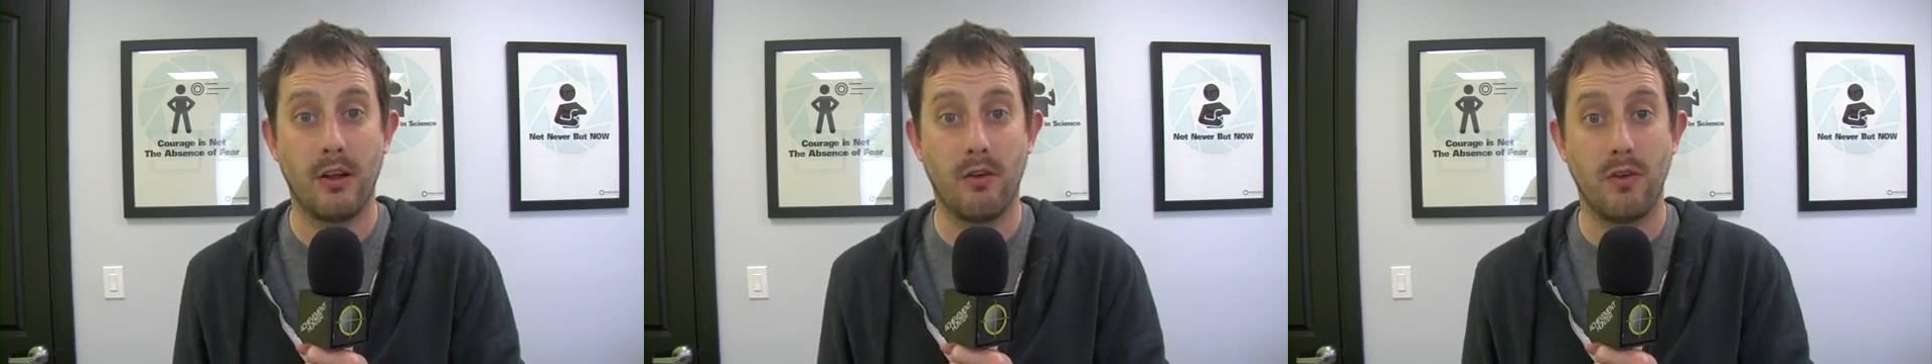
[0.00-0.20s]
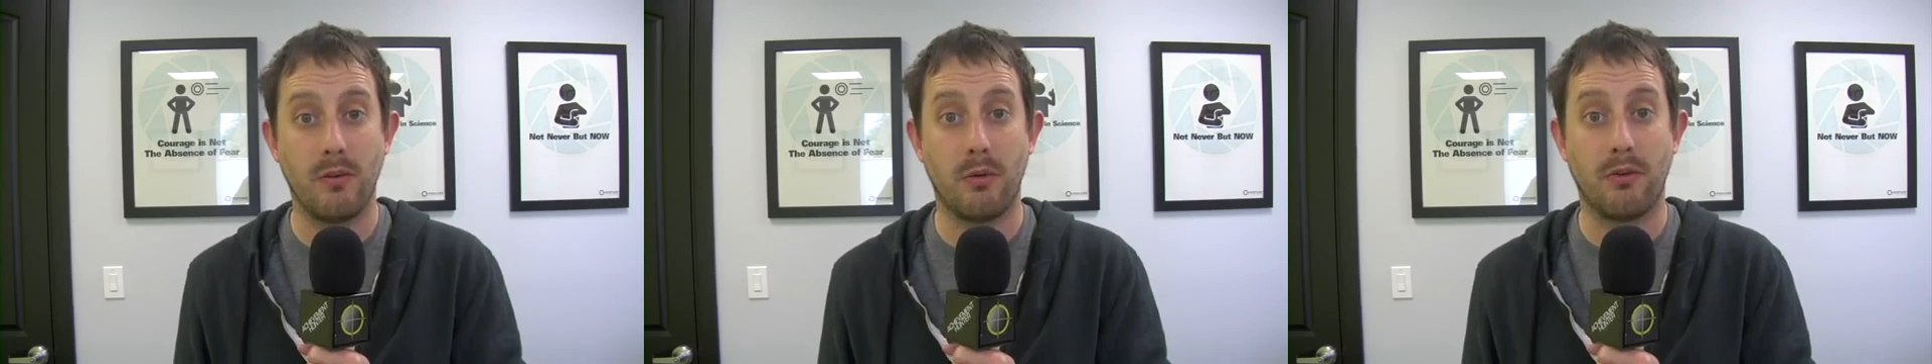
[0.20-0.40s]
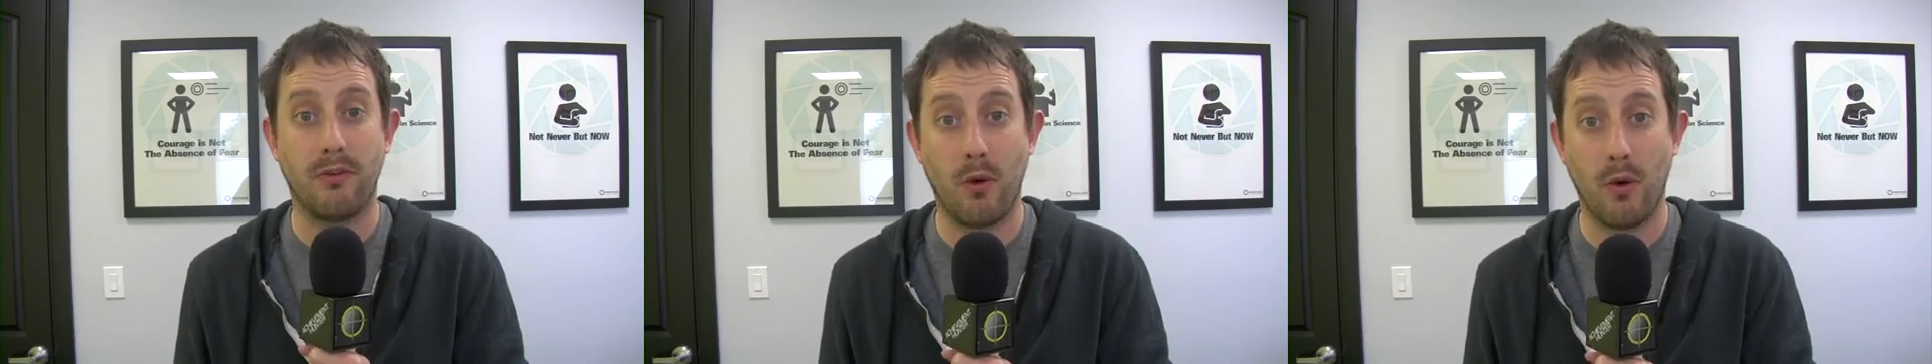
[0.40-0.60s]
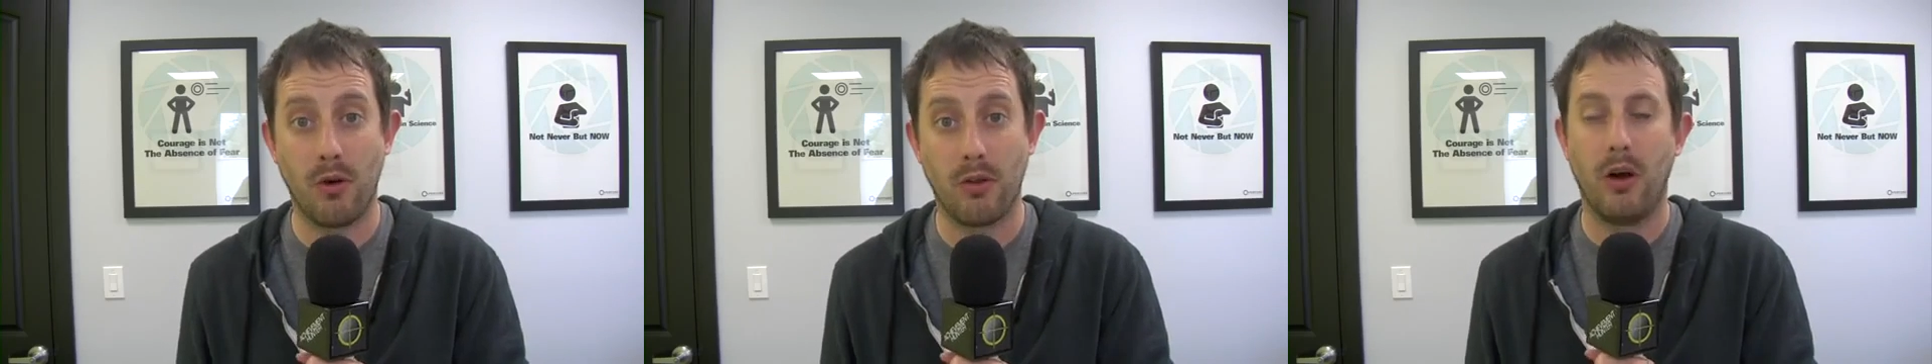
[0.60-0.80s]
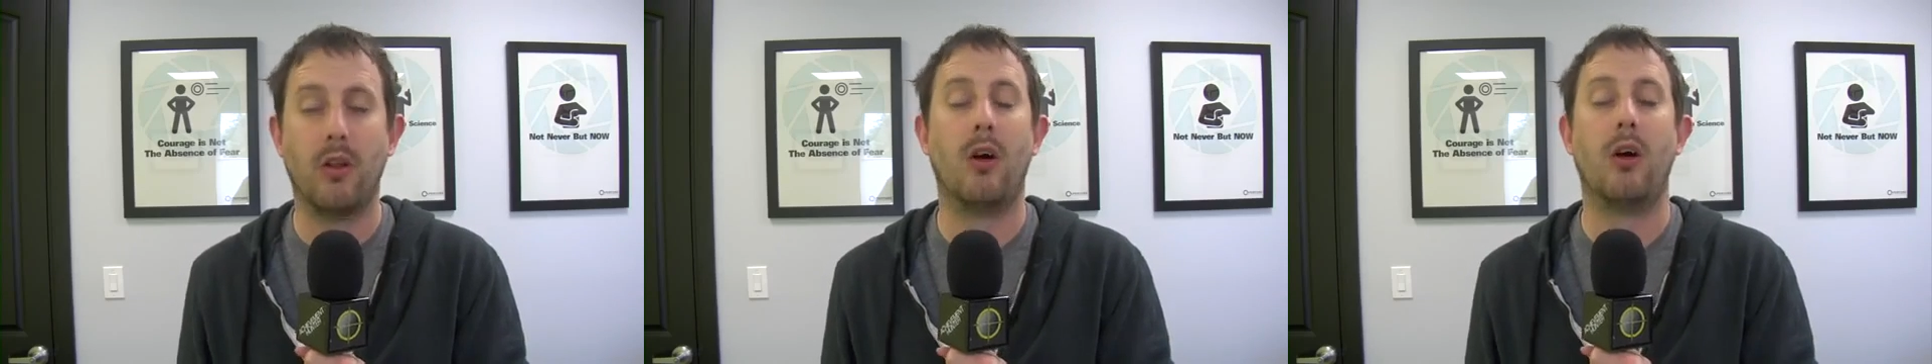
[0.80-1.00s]
November
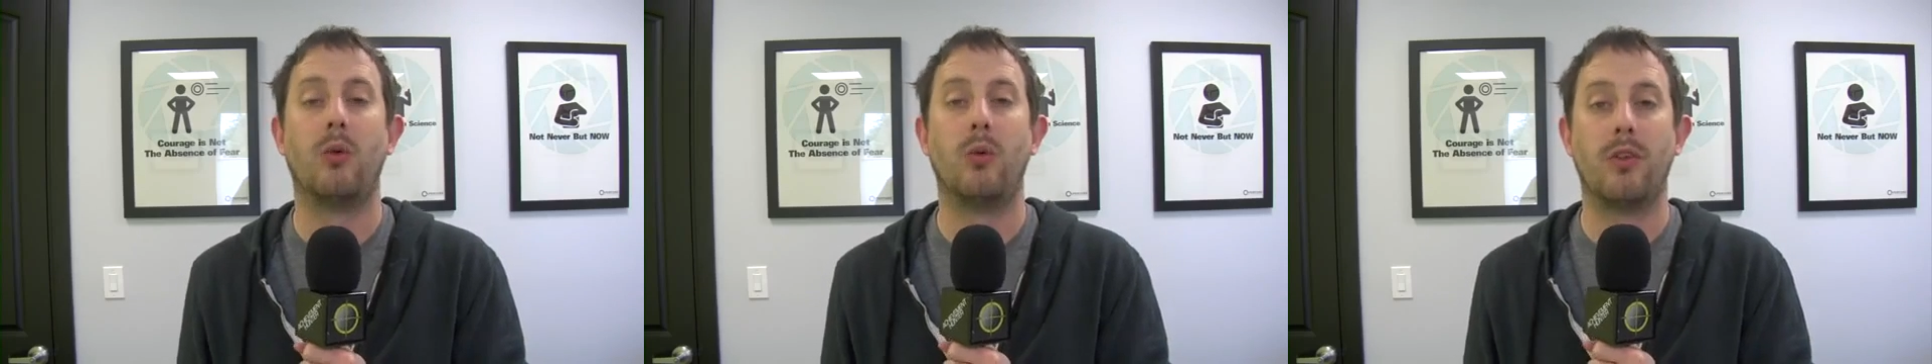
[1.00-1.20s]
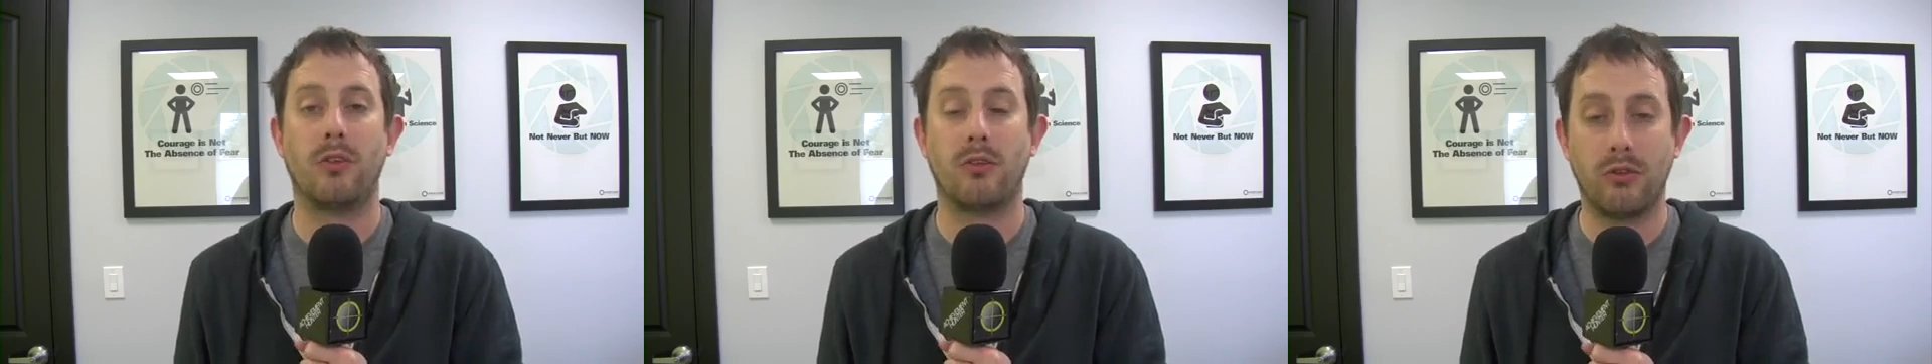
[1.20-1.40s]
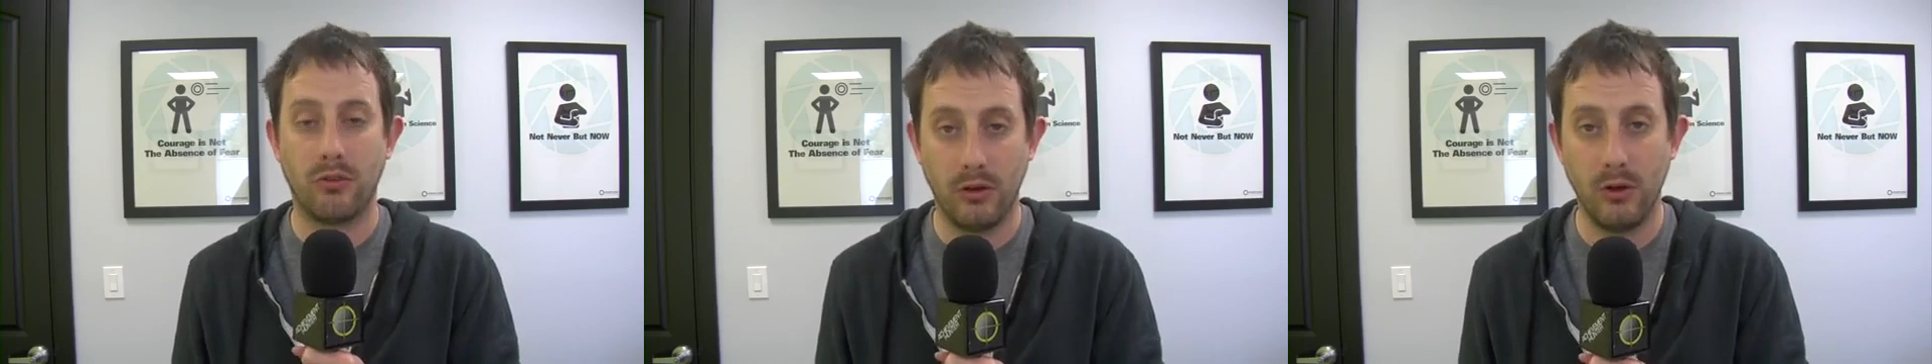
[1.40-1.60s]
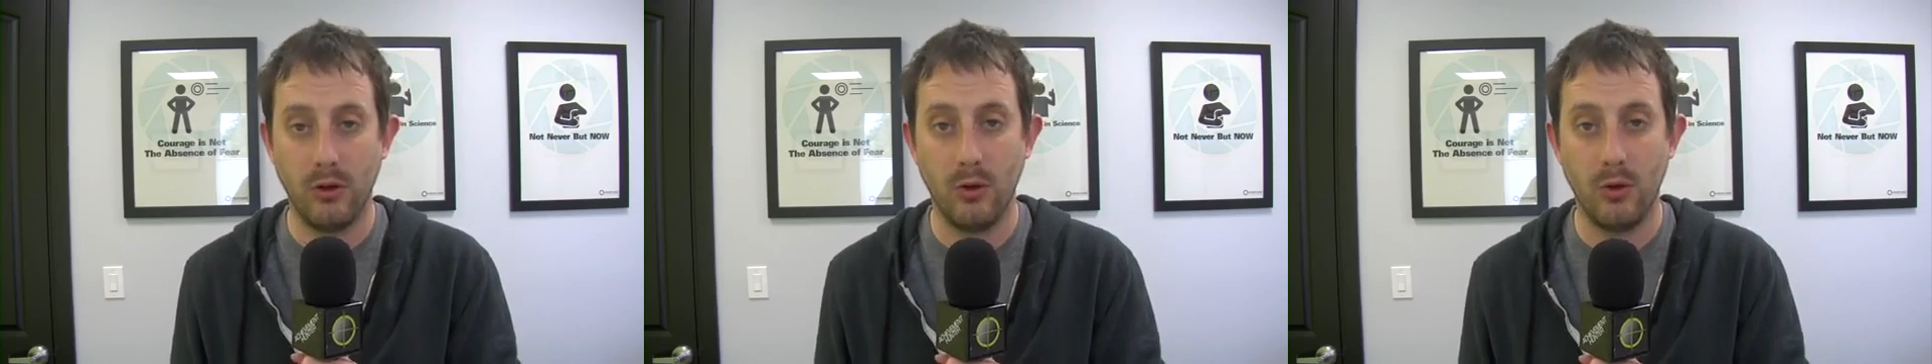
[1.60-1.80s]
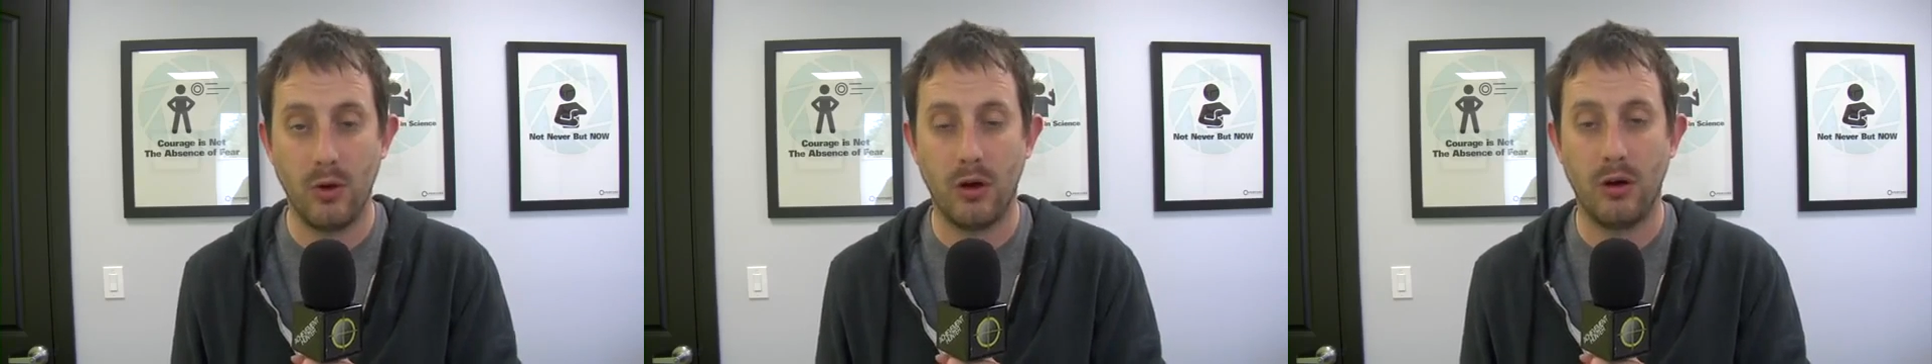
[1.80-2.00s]
4th, along with a
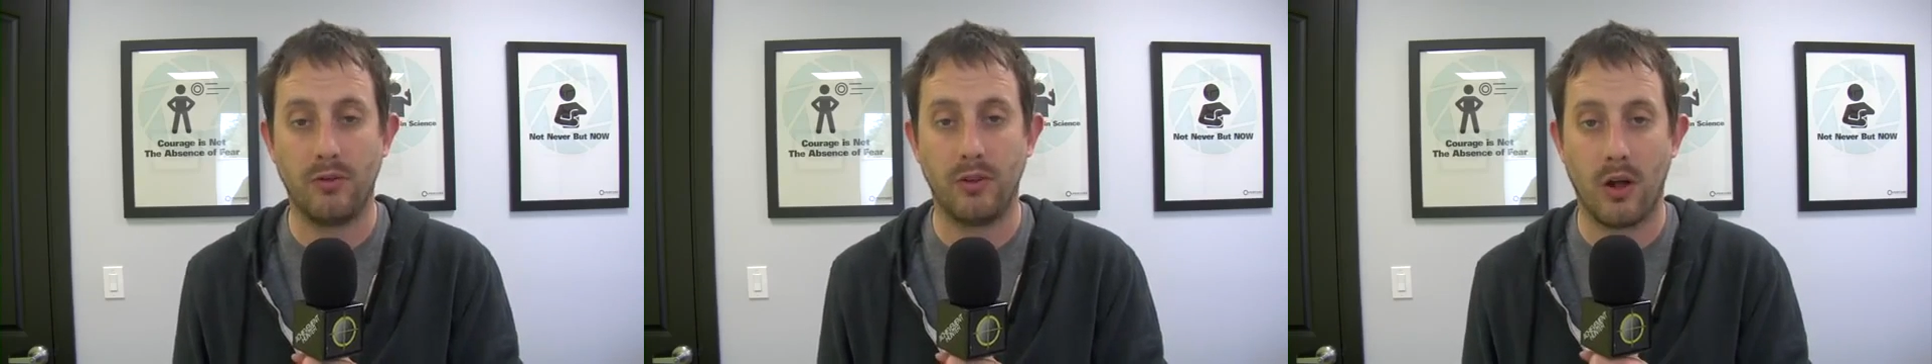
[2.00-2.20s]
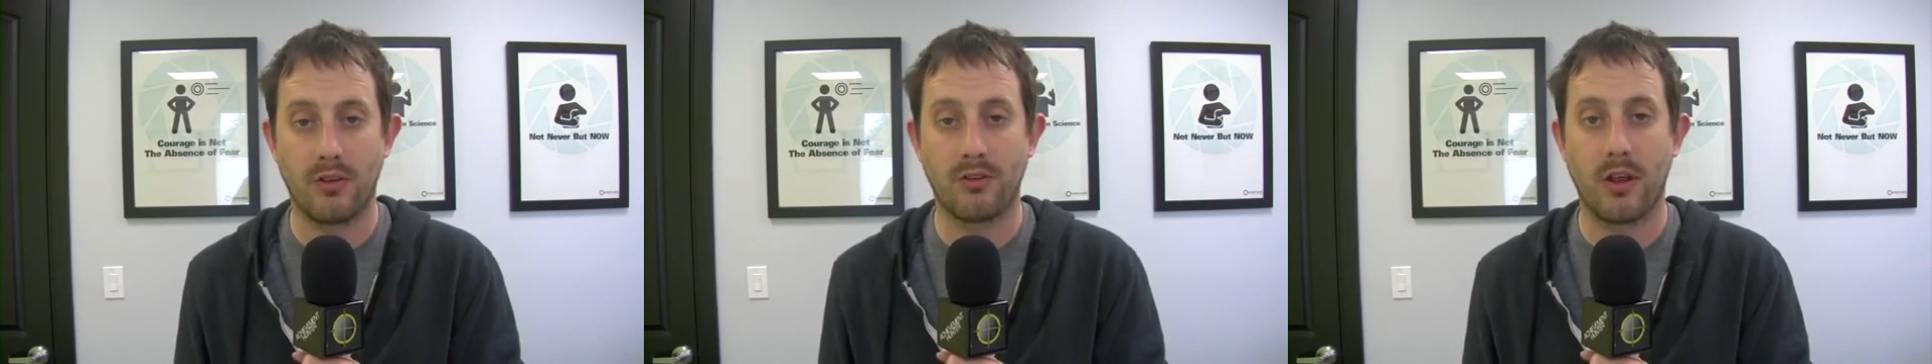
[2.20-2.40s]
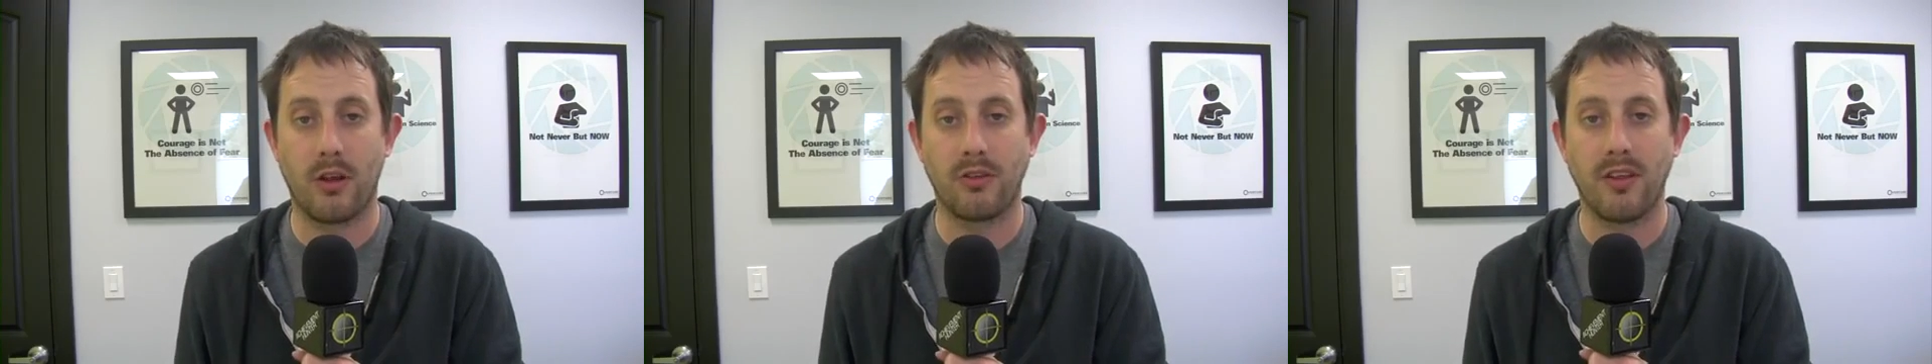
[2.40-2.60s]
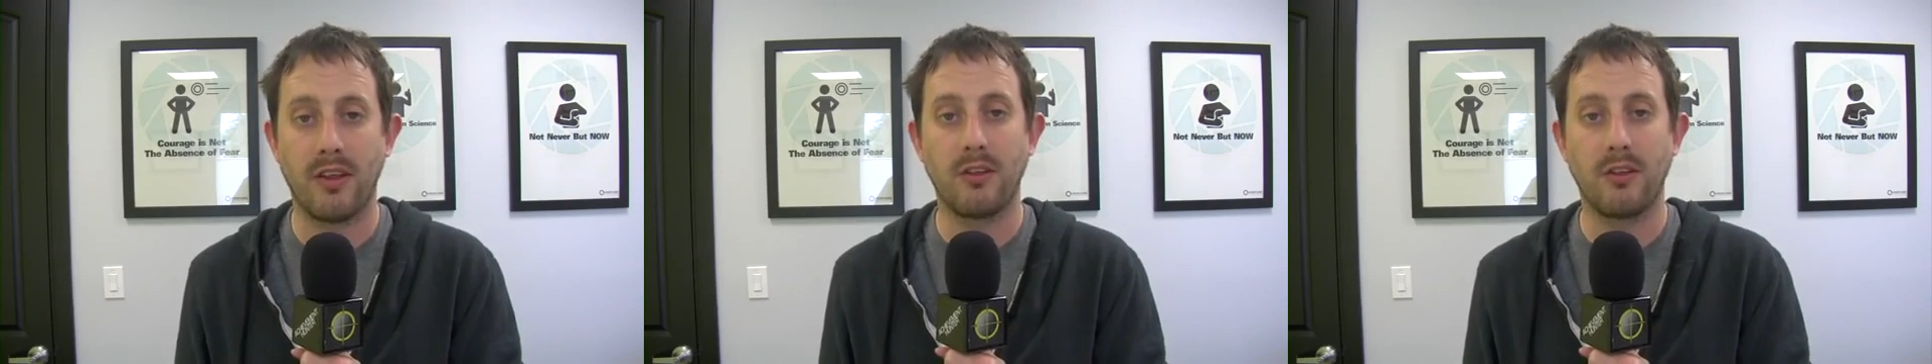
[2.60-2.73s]
slew of launch titles.